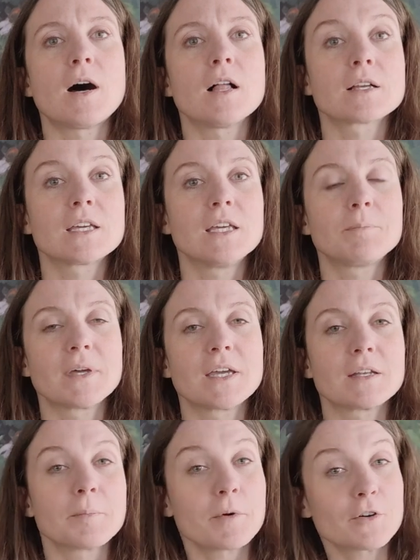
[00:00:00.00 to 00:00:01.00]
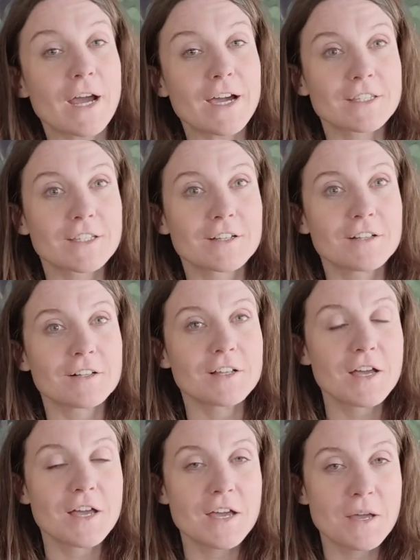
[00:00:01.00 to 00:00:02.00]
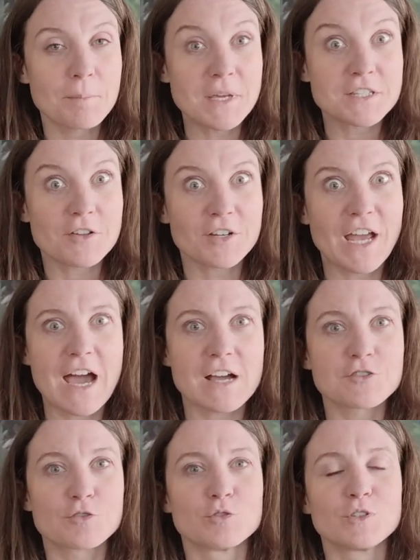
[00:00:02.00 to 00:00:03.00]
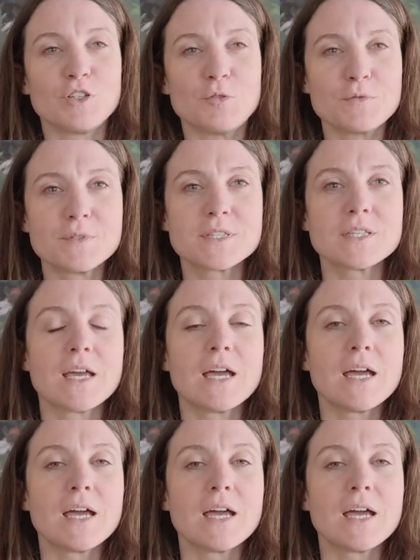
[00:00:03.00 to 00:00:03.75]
while keeping it practical based on actual use.